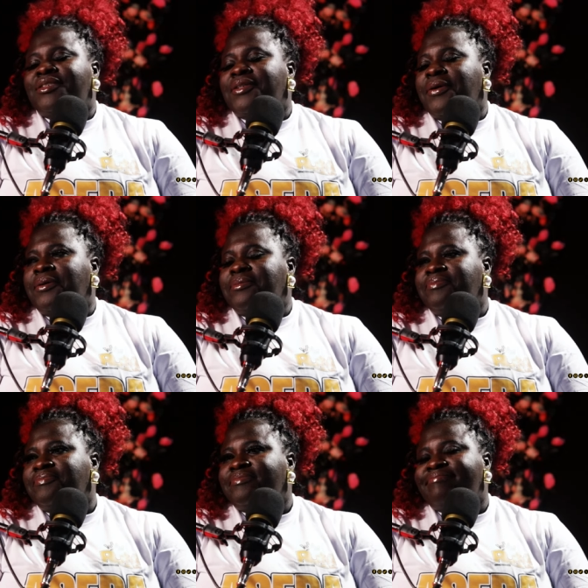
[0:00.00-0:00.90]
So
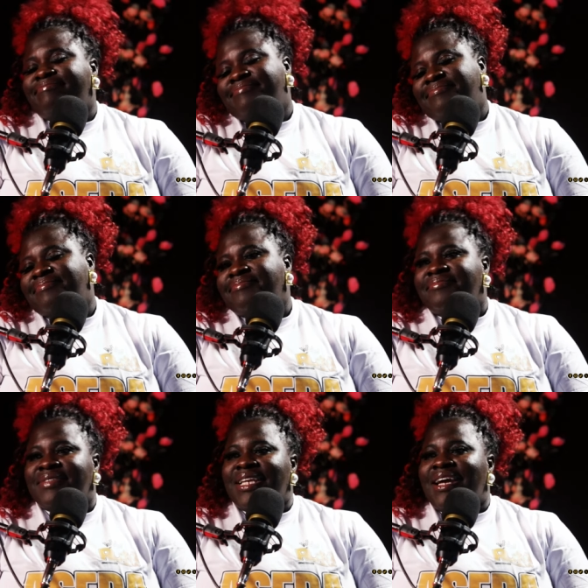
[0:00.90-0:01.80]

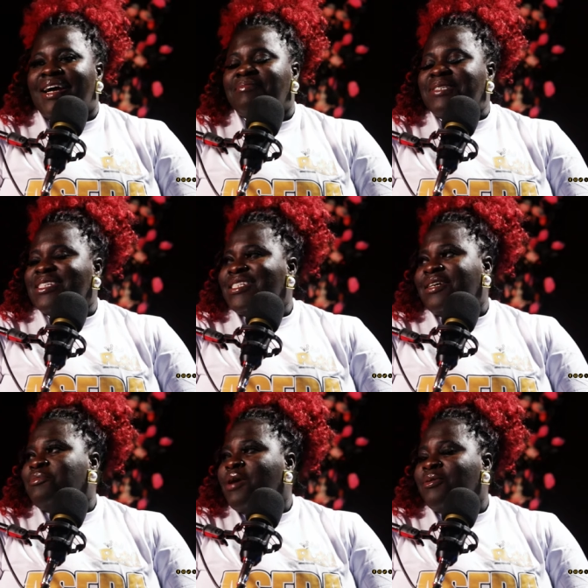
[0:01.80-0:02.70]
I'm just
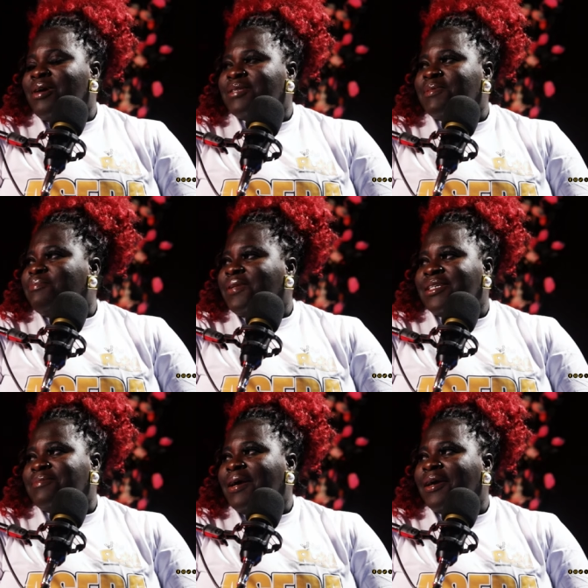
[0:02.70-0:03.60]
someone who has been
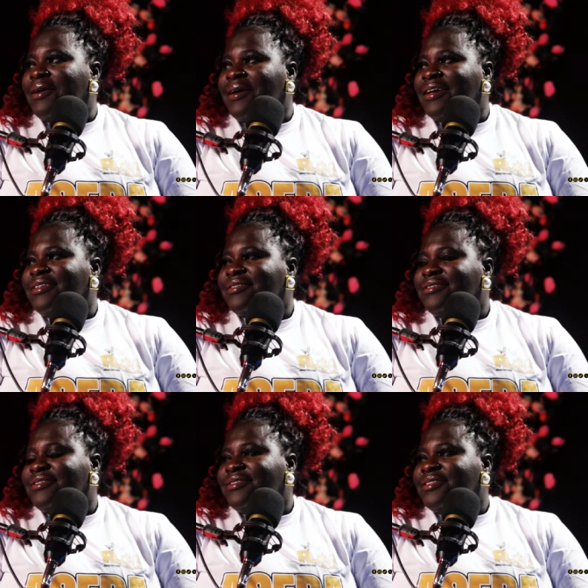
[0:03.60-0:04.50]
blessed by God
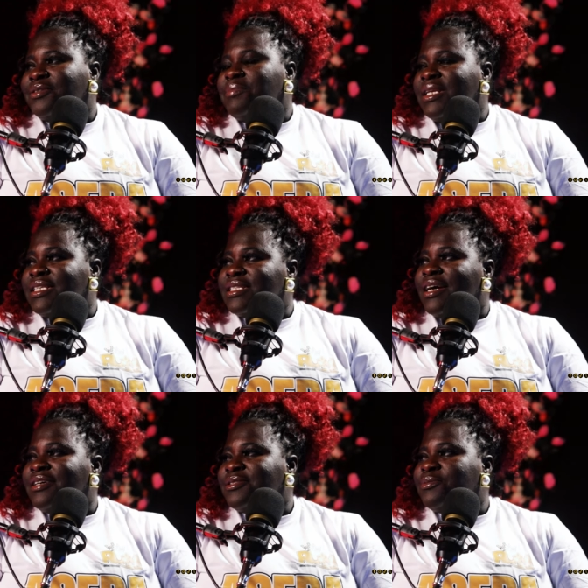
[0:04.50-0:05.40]
to mm-hmm.
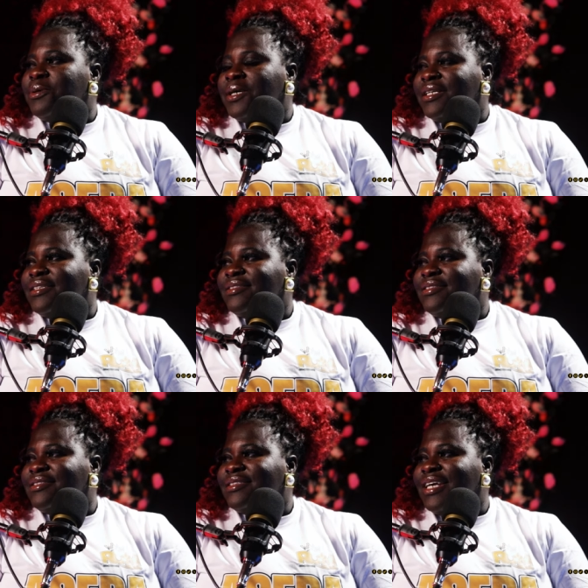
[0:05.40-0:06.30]
minister his word.
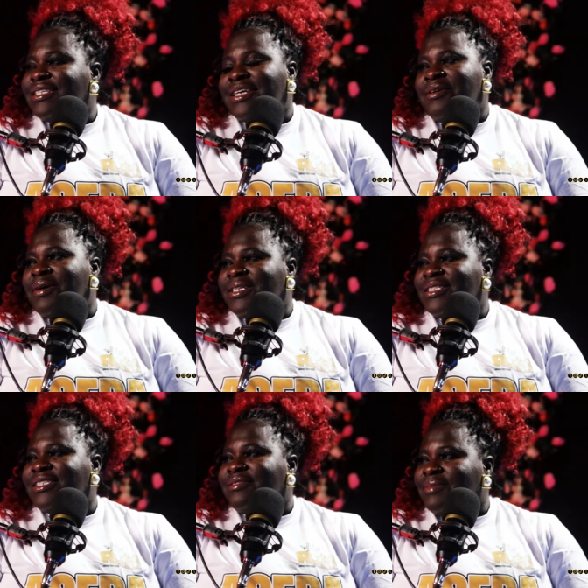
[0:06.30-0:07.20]
That's how I
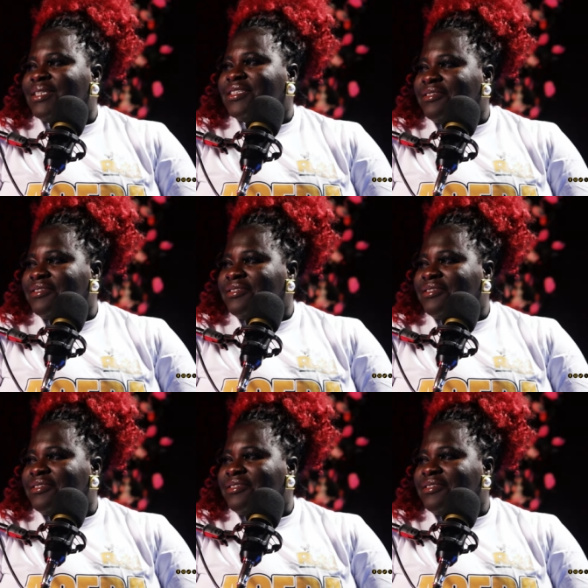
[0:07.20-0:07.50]
see myself.